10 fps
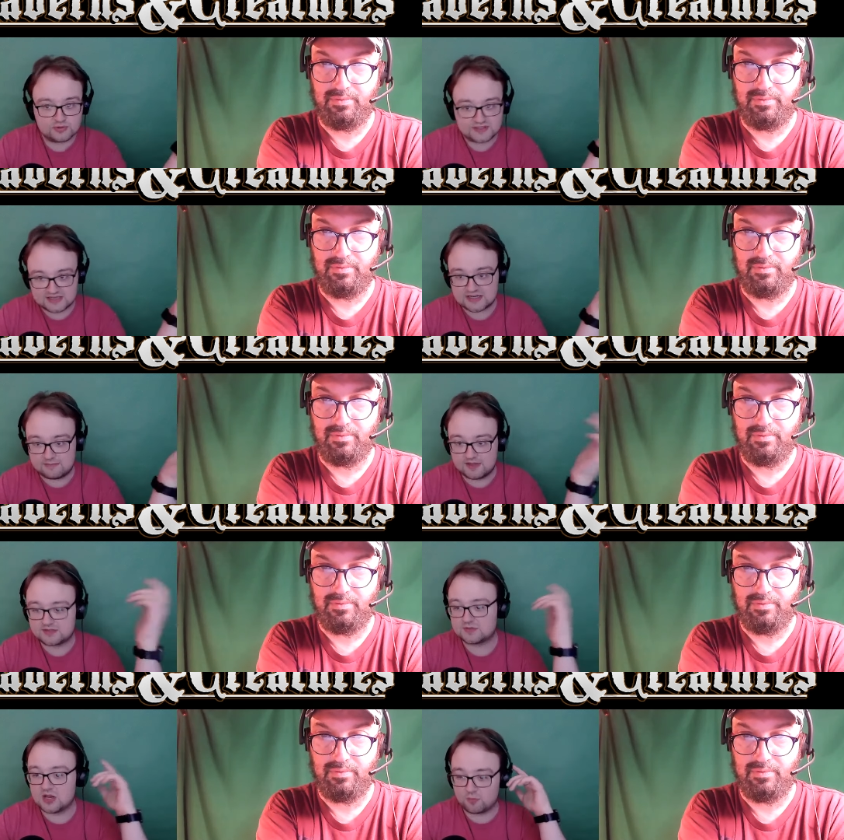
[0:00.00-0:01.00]
Speaker 1: system
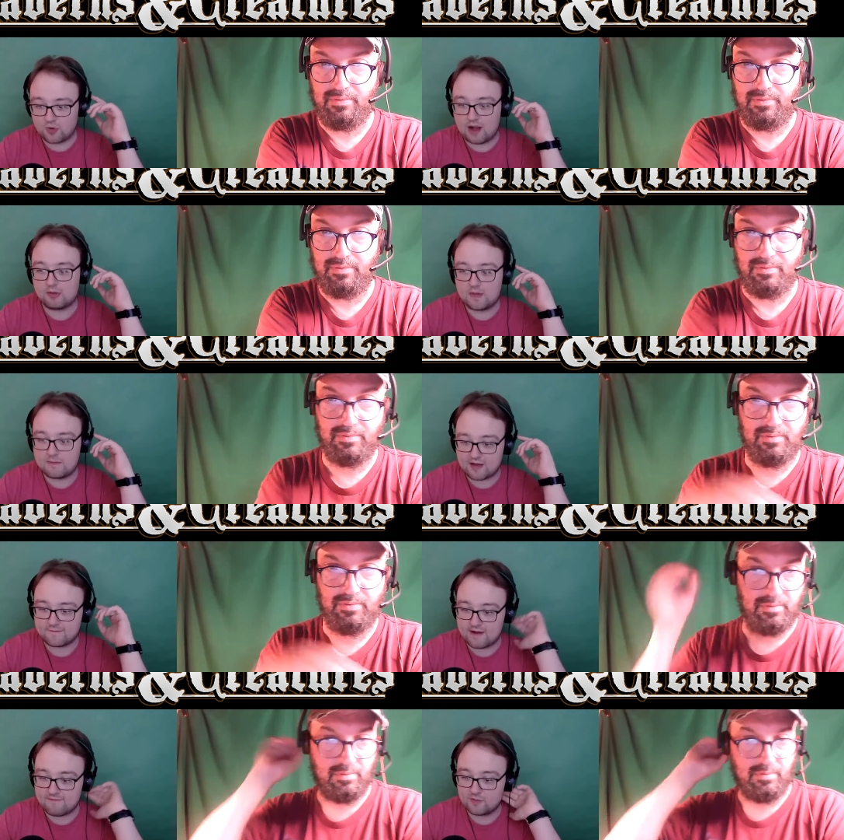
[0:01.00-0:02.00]
it's it'll probably be better
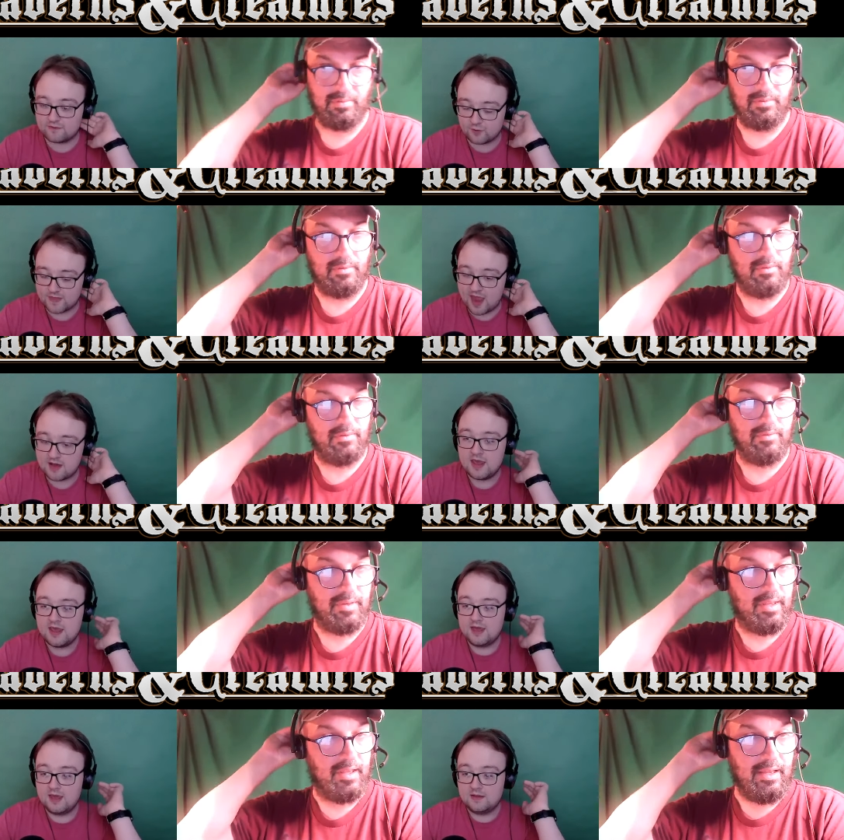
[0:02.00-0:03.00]
for everyone for that
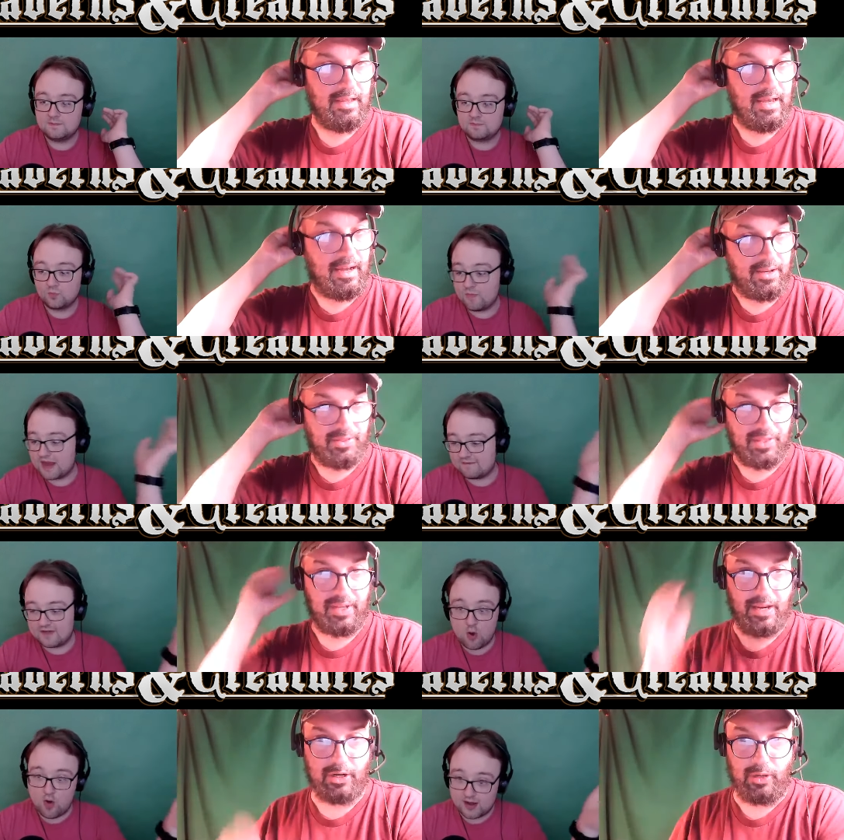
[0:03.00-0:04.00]
we'll yeah, make a
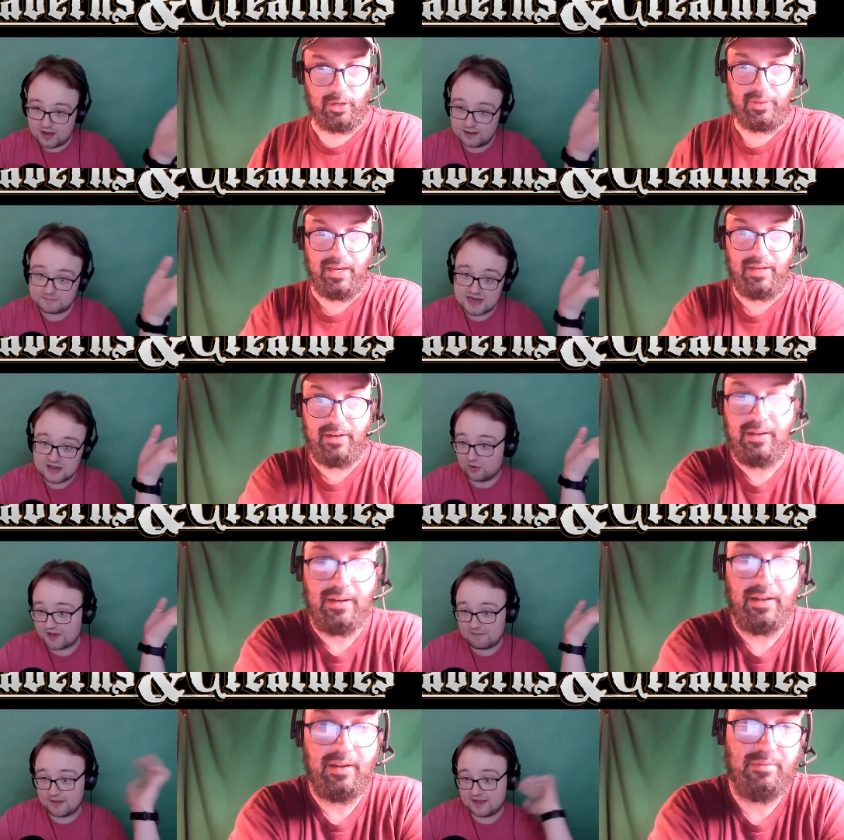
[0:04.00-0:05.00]
video on updating old
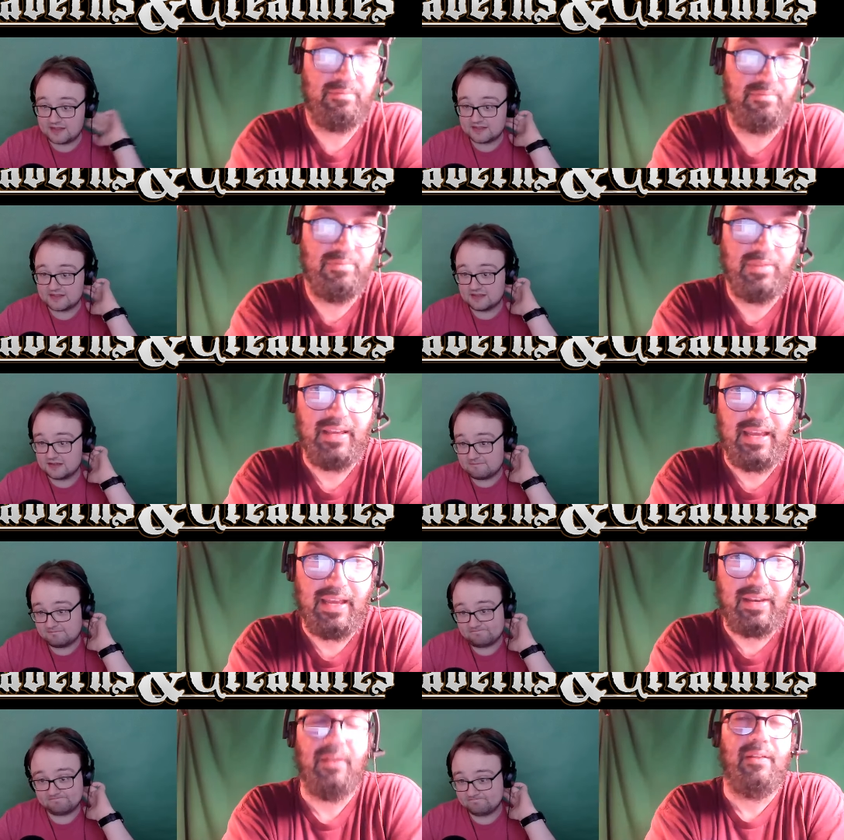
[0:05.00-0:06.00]
campaigns
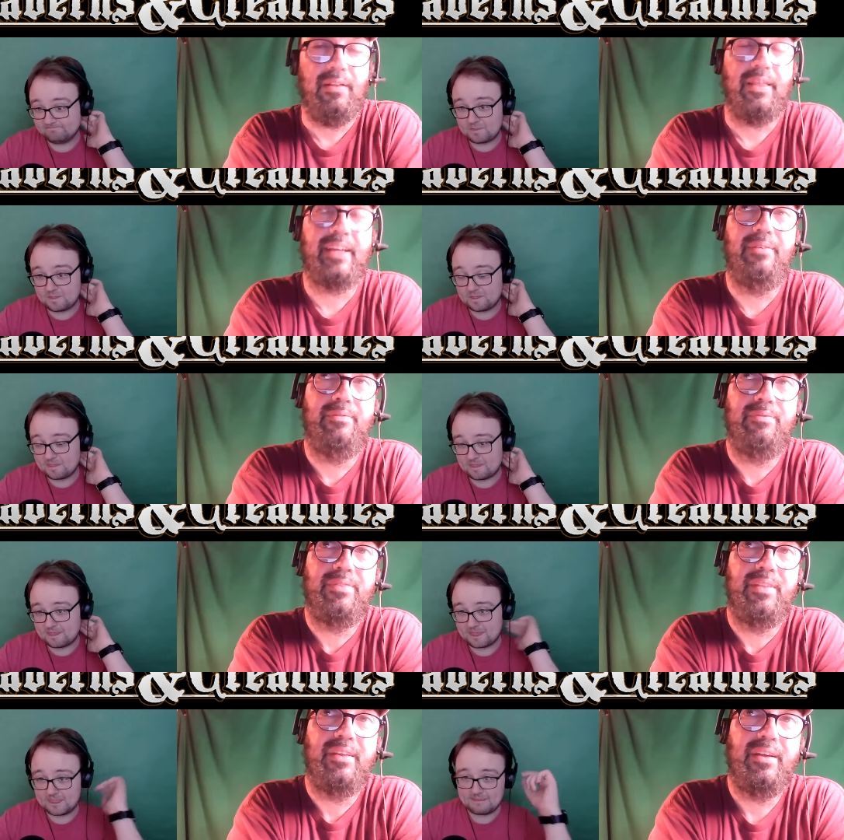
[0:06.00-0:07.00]
and,
Speaker 2: uh, and it like
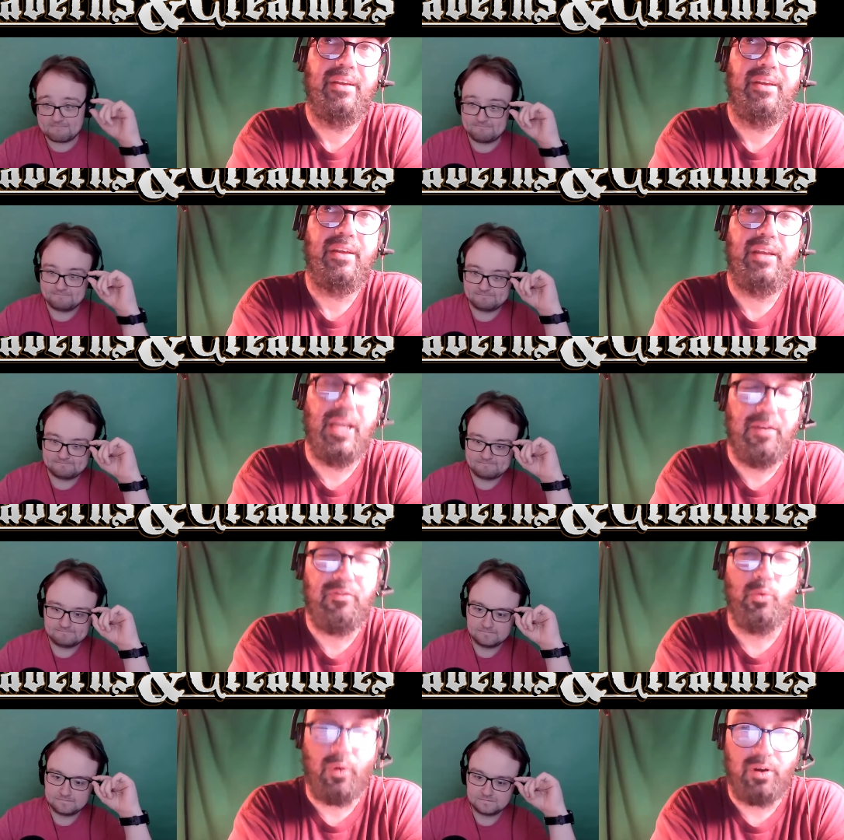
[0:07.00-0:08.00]

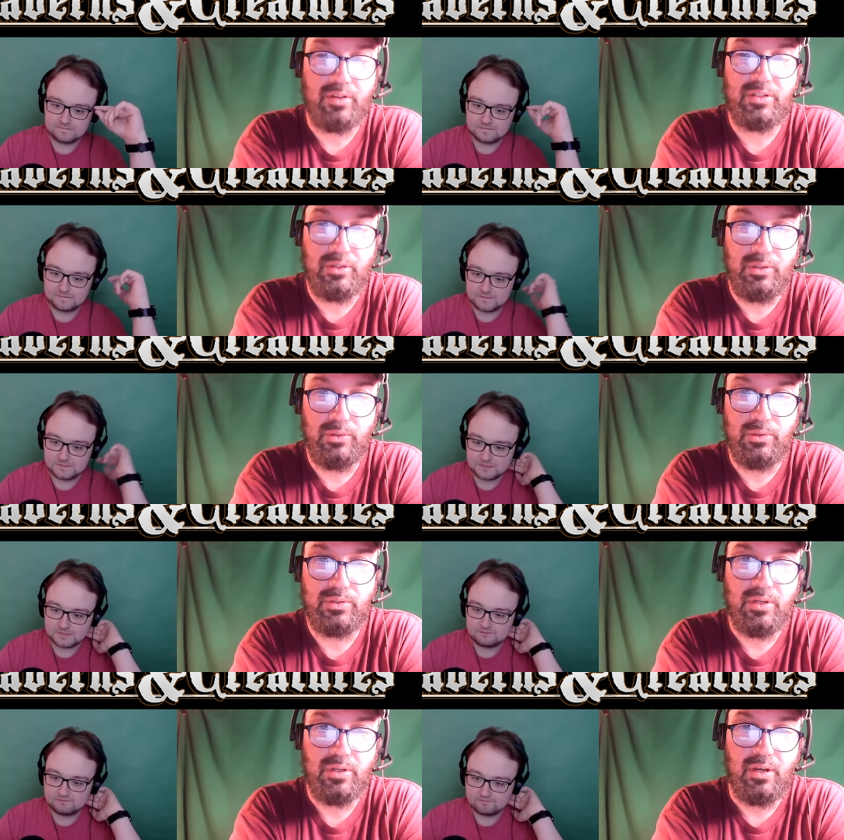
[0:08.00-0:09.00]
if you want to
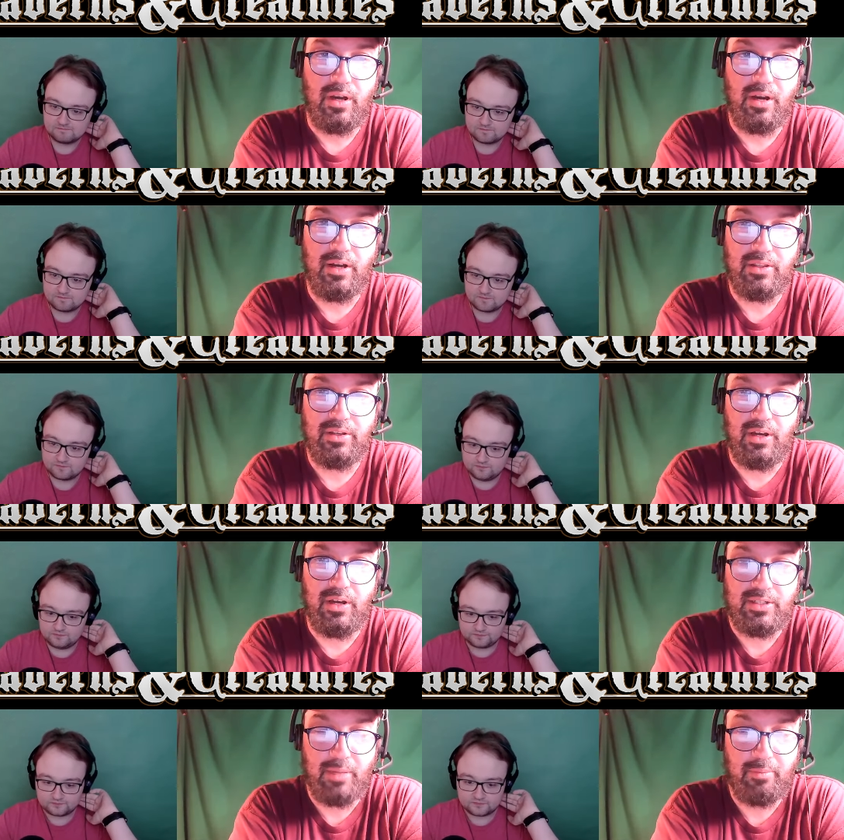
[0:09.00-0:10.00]
use a, the,
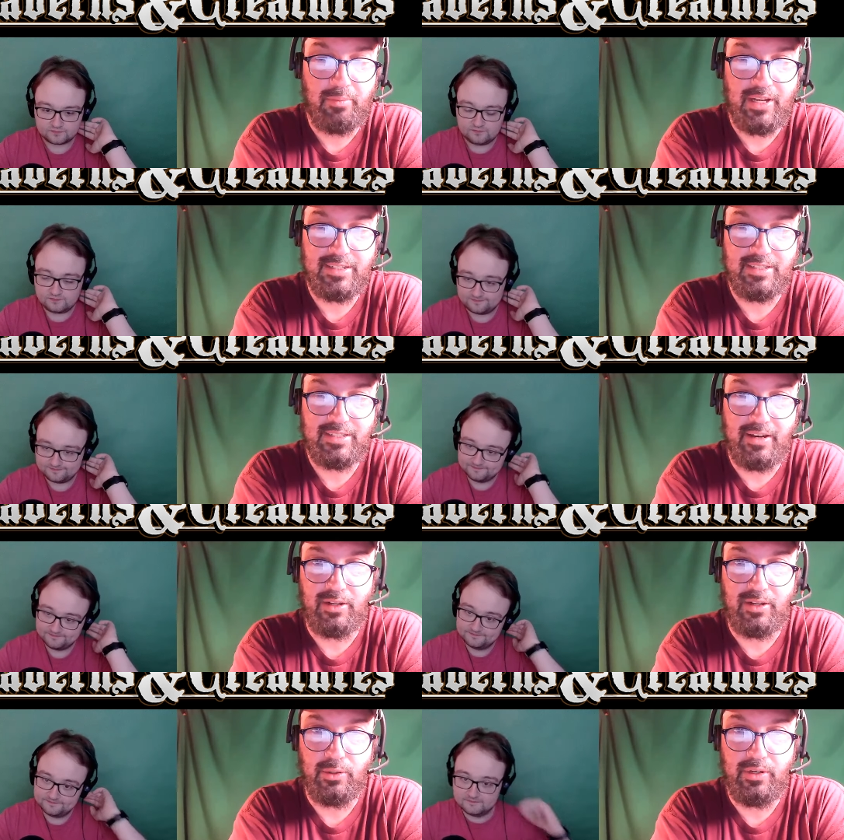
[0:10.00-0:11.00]
a subclass that's
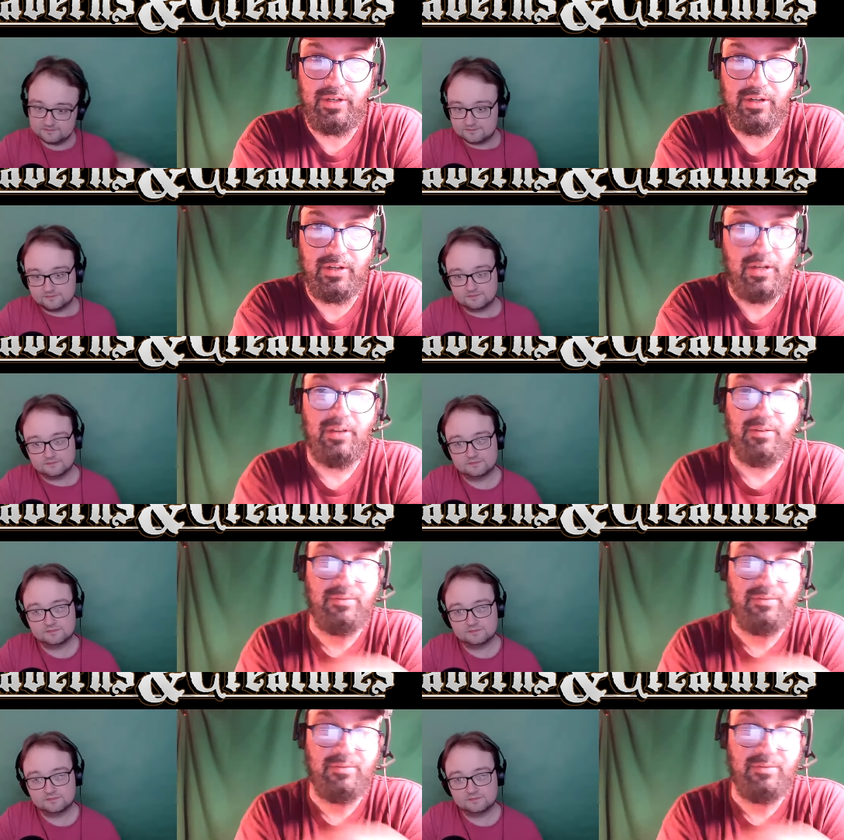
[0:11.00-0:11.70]
not included here